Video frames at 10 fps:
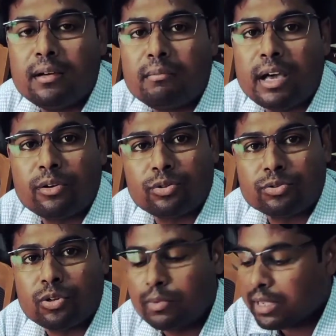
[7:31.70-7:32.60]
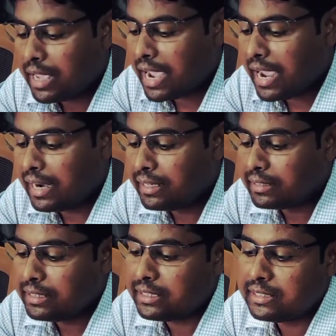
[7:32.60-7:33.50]
microscope.
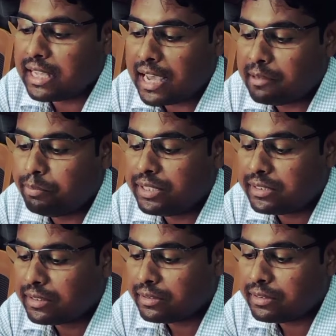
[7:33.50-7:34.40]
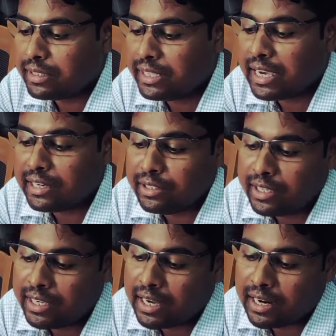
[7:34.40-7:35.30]
And this is the eyepiece.
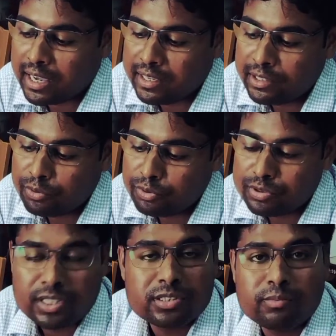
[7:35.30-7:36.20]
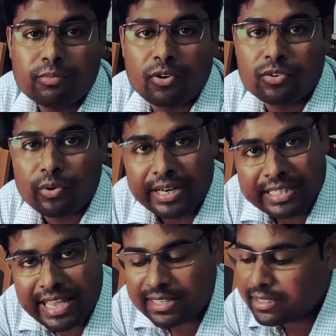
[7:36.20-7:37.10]
Here I use this for
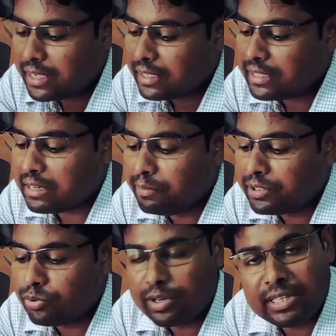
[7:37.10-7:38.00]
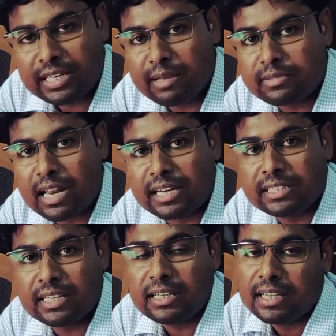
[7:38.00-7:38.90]
20x, that means 20 times
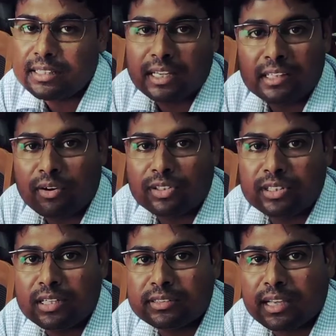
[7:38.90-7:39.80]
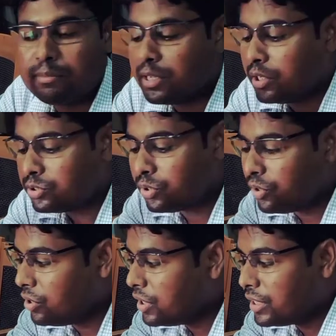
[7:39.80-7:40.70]
larger than the original size.
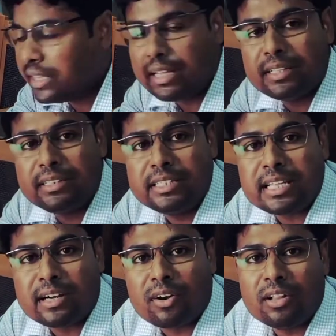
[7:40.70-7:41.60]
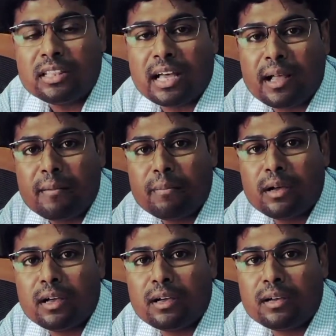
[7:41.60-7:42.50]
So this at all
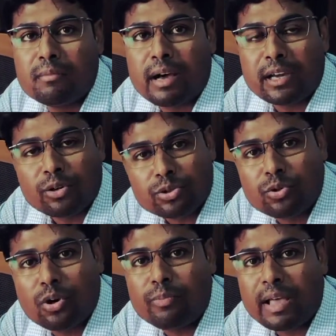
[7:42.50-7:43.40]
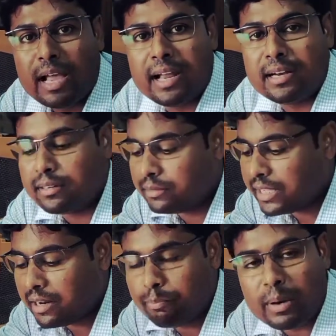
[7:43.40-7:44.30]
the microscope and
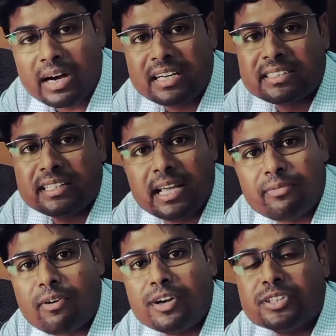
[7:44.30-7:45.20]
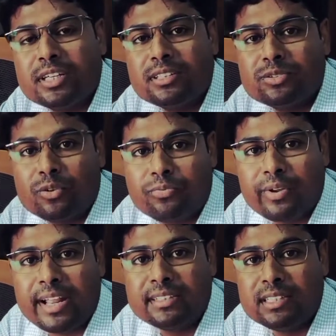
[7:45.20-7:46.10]
their parts and their functions. So
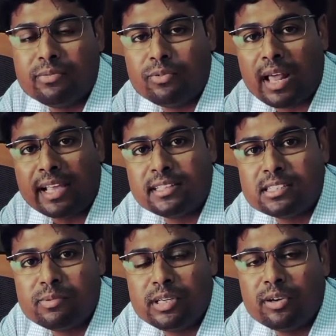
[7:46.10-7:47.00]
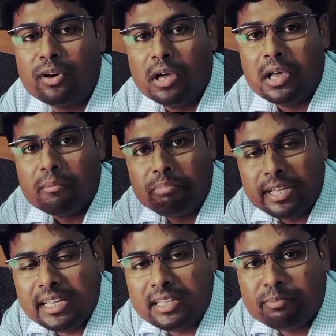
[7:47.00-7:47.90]
friends, if you like this video,
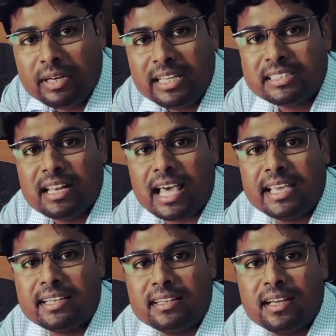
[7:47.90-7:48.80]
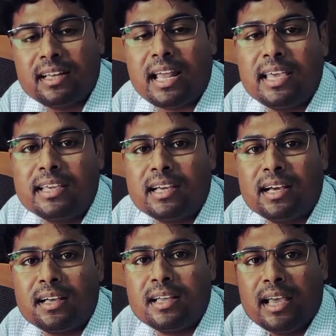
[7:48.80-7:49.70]
please like
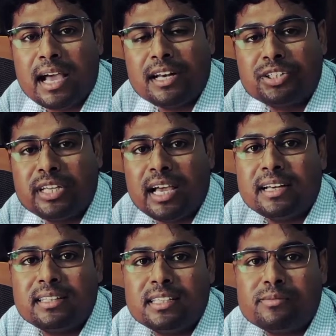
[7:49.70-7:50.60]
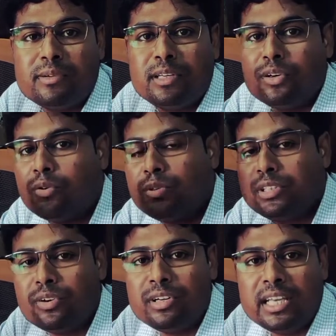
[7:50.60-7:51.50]
and share this video with
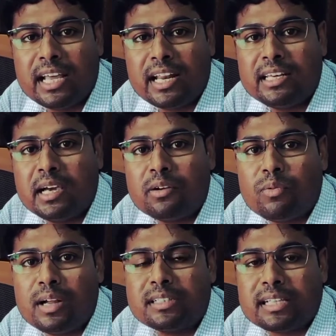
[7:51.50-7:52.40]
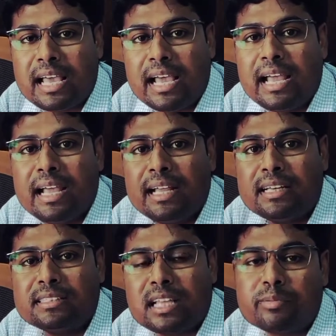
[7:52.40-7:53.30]
your near and dear ones,
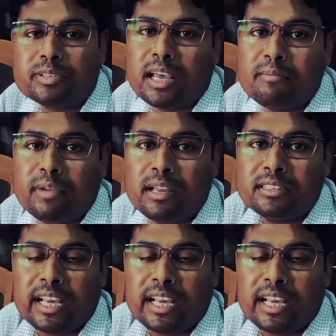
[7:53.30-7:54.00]
and subscribe my